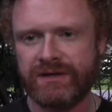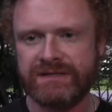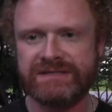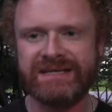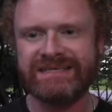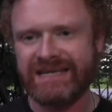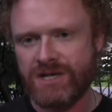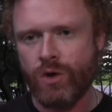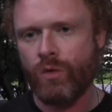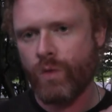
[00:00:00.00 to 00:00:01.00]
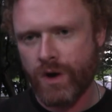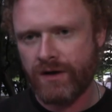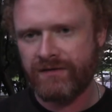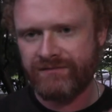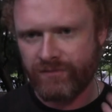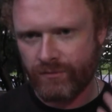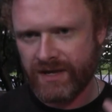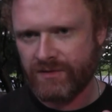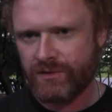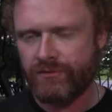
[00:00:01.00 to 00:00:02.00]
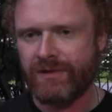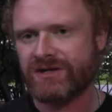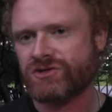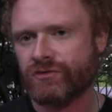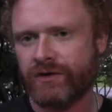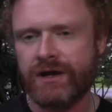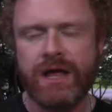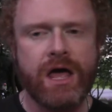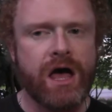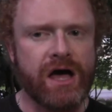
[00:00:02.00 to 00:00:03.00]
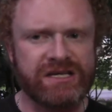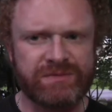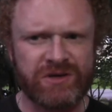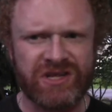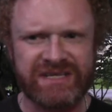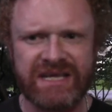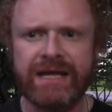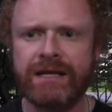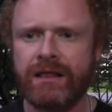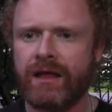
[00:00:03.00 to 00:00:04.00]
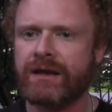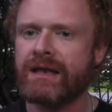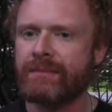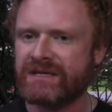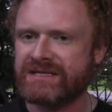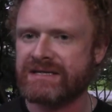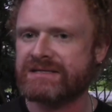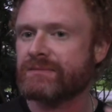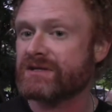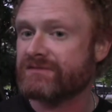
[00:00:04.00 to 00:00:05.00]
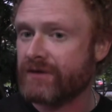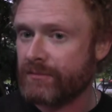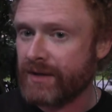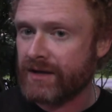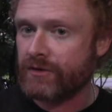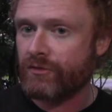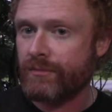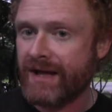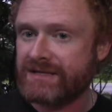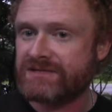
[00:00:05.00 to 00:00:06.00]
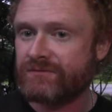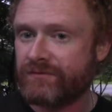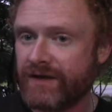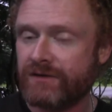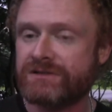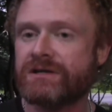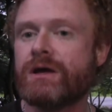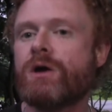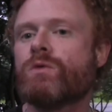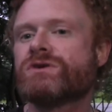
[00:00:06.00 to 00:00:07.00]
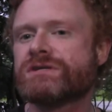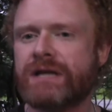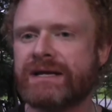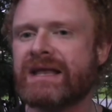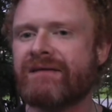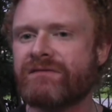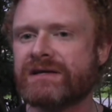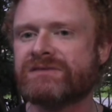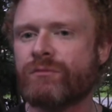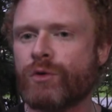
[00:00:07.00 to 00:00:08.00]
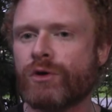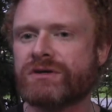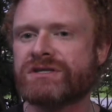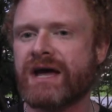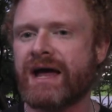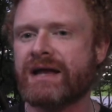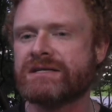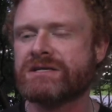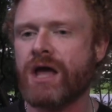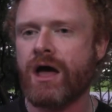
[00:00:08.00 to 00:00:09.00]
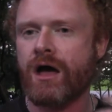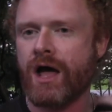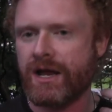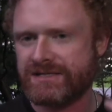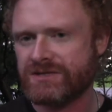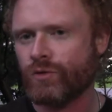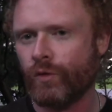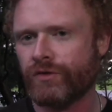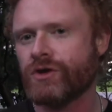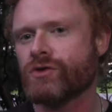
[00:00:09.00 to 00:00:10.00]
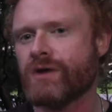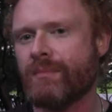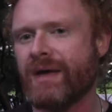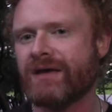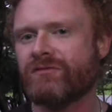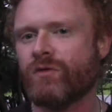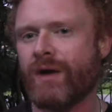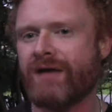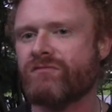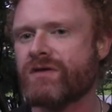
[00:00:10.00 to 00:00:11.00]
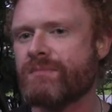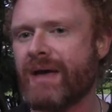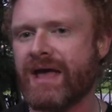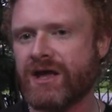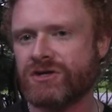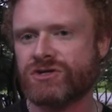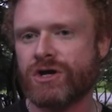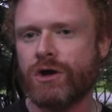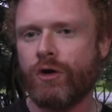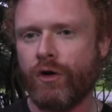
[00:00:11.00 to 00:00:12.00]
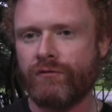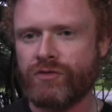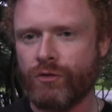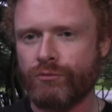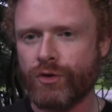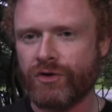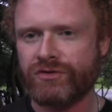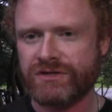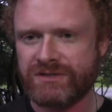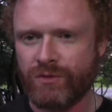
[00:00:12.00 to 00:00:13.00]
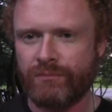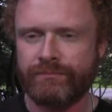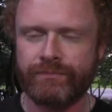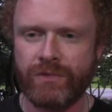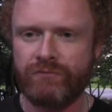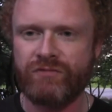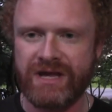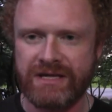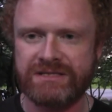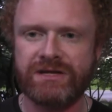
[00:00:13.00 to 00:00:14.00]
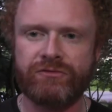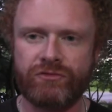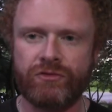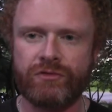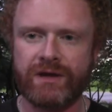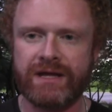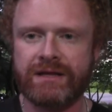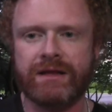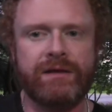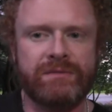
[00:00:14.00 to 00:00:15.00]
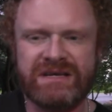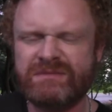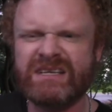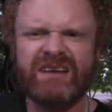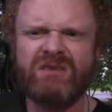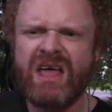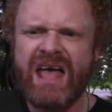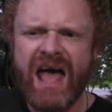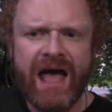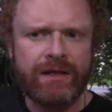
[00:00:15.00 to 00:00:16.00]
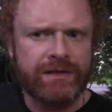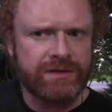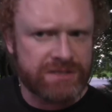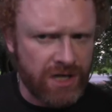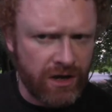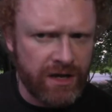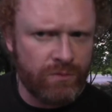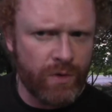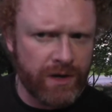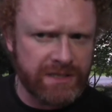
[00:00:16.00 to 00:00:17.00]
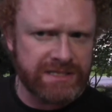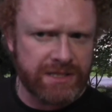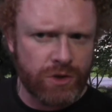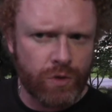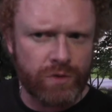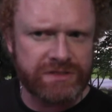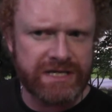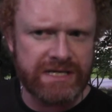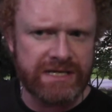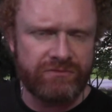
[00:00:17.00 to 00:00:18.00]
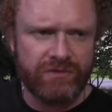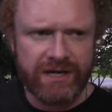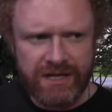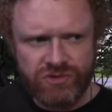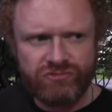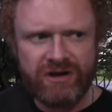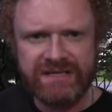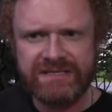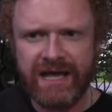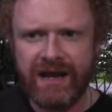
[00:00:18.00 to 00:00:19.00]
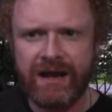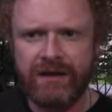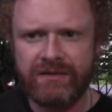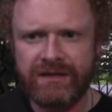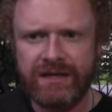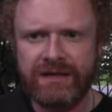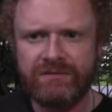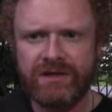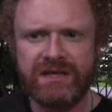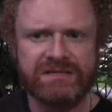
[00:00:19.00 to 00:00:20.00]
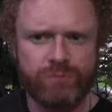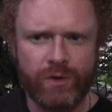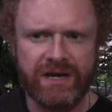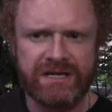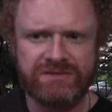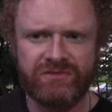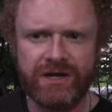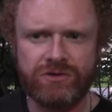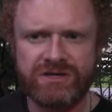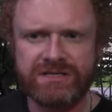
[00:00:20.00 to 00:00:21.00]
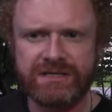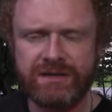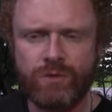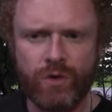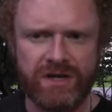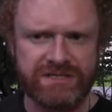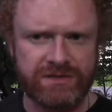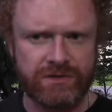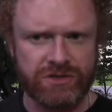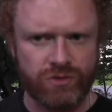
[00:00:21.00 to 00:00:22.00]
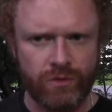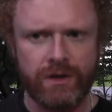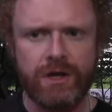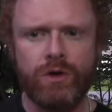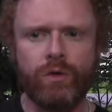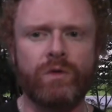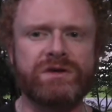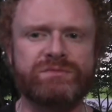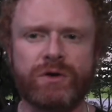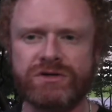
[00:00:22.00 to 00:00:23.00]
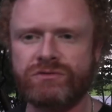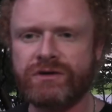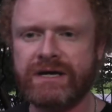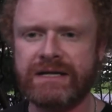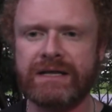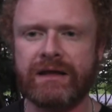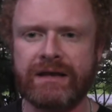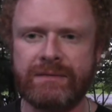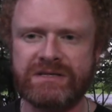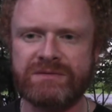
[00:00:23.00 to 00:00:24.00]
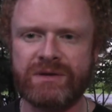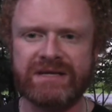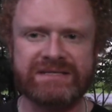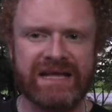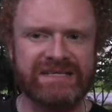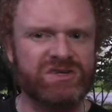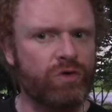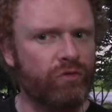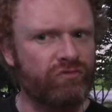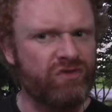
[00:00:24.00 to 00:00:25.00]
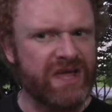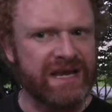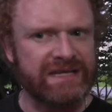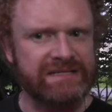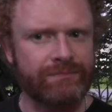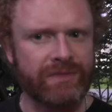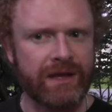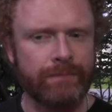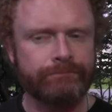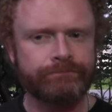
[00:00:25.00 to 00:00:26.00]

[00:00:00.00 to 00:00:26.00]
things that did not work for me with the romance genre. Especially as Kindle Unlimited is something that's very big in the romance field, just like Netflix for books. And as an author, you get paid for every page of your book that someone reads through Kindle Unlimited. And at the time when I did the course, he didn't really address that. And I think even at this point, he doesn't really address it, because I'm not necessarily sure all his books are on Kindle Unlimited, because that's not really something